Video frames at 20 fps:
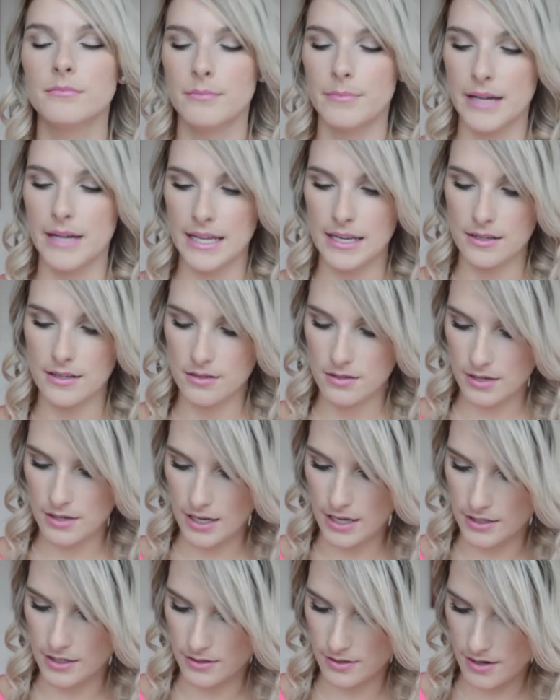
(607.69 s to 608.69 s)
but
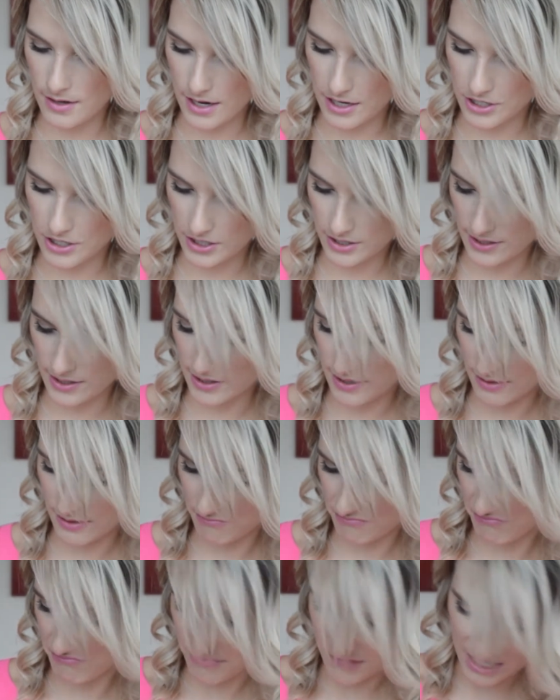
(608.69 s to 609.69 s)
it just,
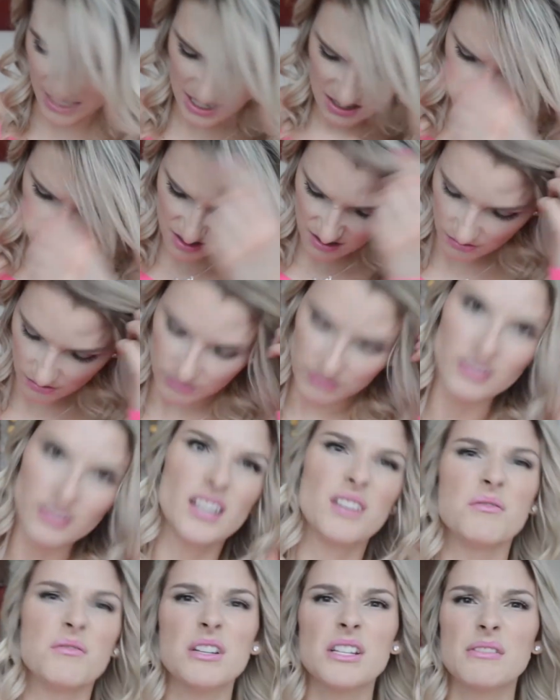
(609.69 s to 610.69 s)
I don't know,
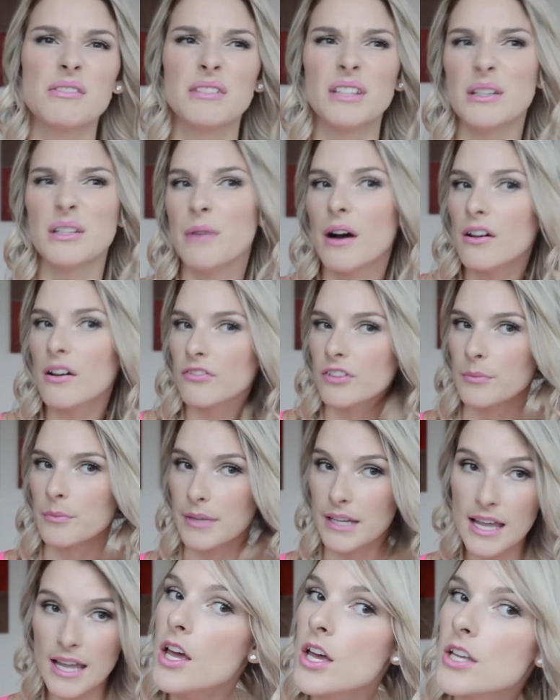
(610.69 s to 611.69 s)
it works really well for
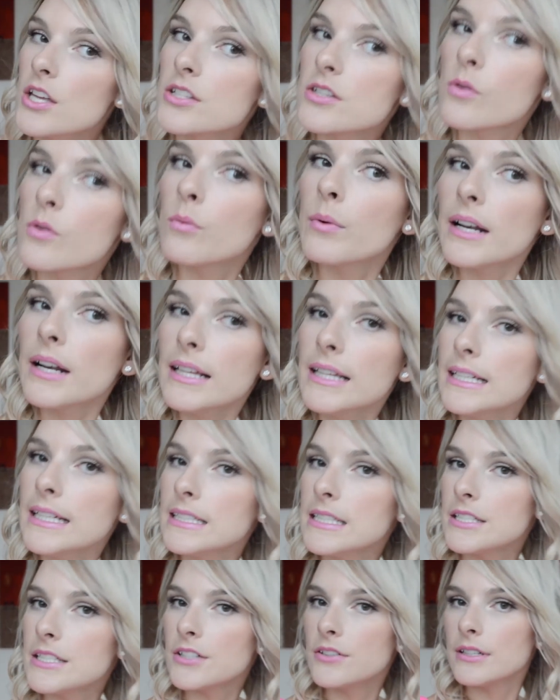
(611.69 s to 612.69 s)
me. So what I like
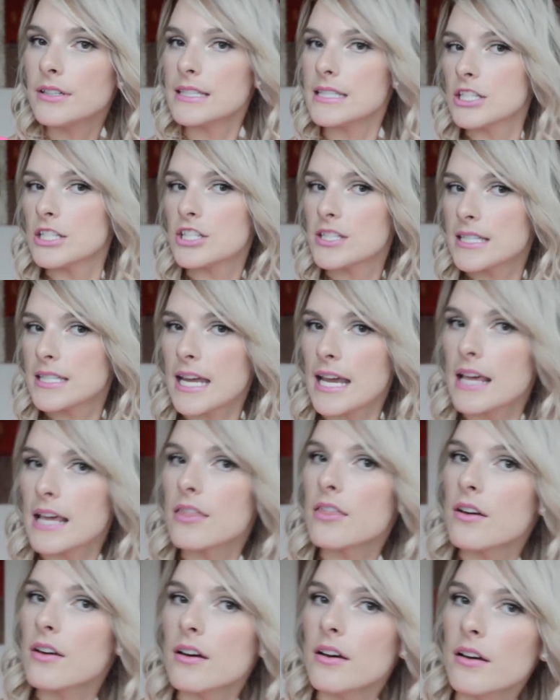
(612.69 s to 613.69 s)
to do is just
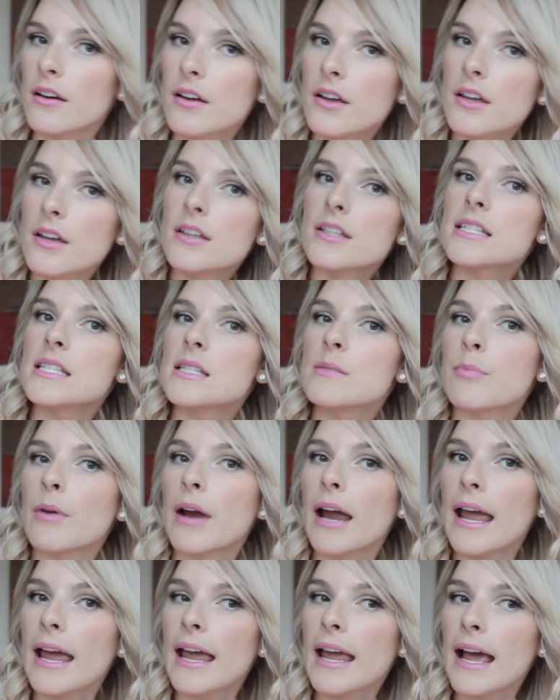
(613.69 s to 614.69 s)
take the
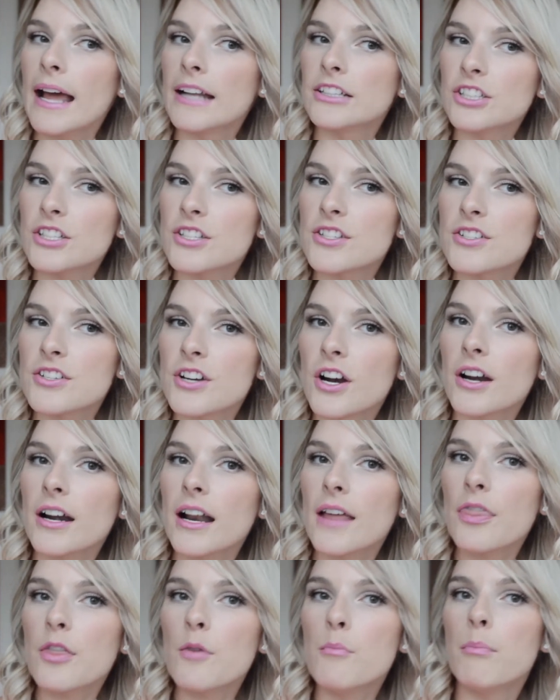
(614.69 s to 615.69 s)
spray and just start
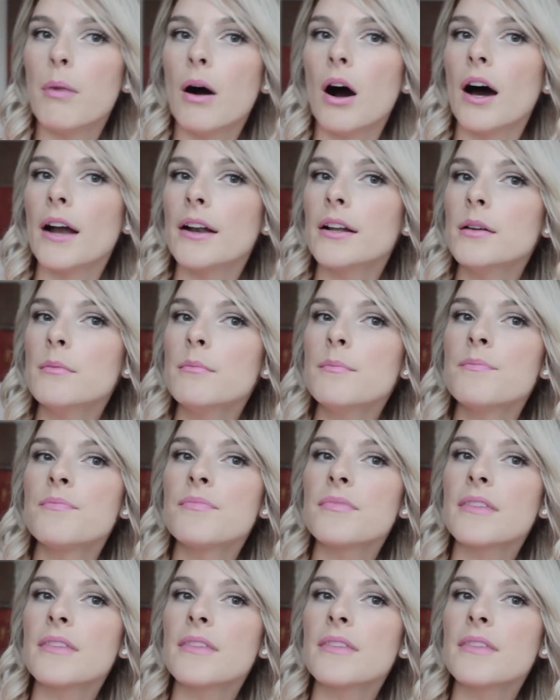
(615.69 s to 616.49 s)
at the bottom